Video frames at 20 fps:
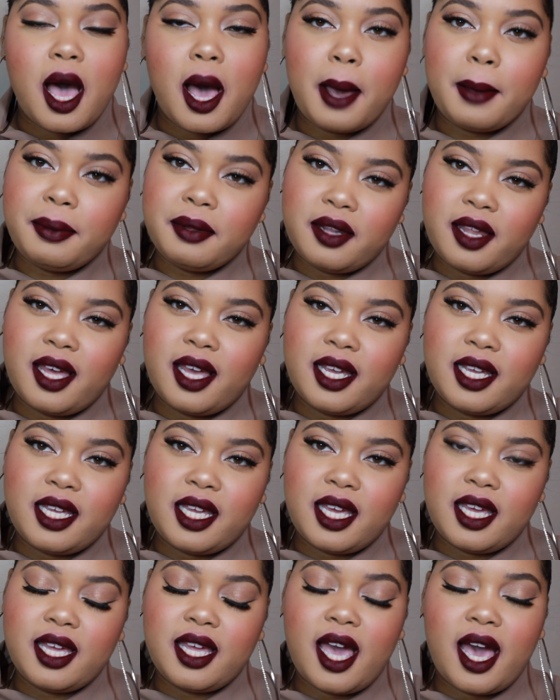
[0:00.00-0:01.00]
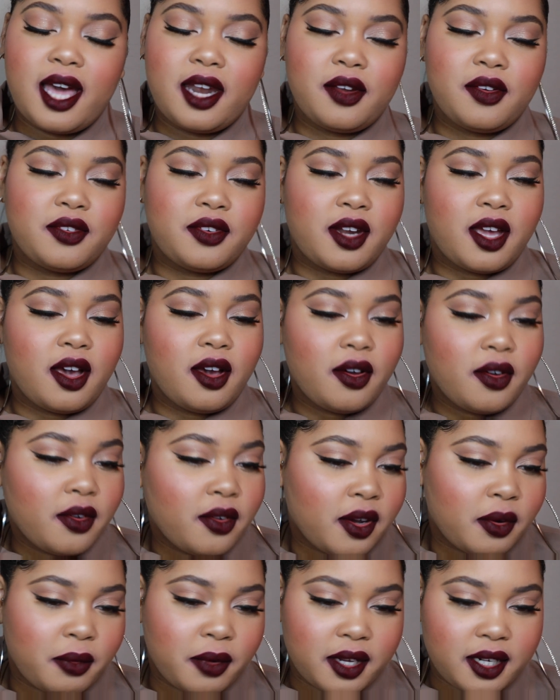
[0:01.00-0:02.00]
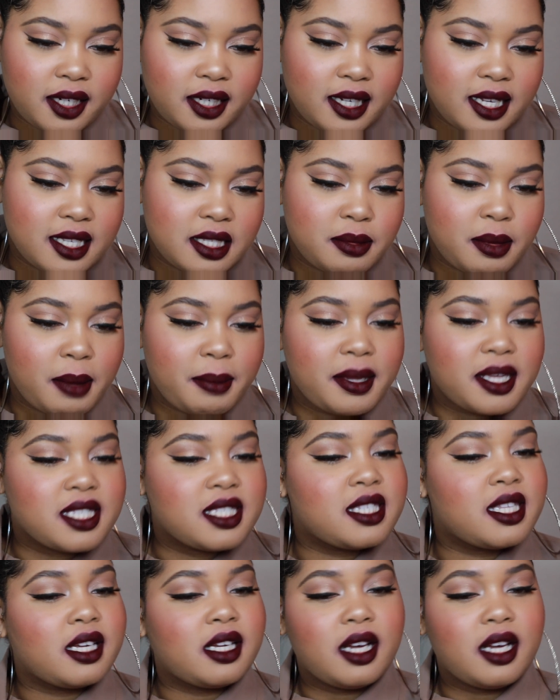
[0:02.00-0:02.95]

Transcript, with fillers: applying it i don't know what it is maybe it's the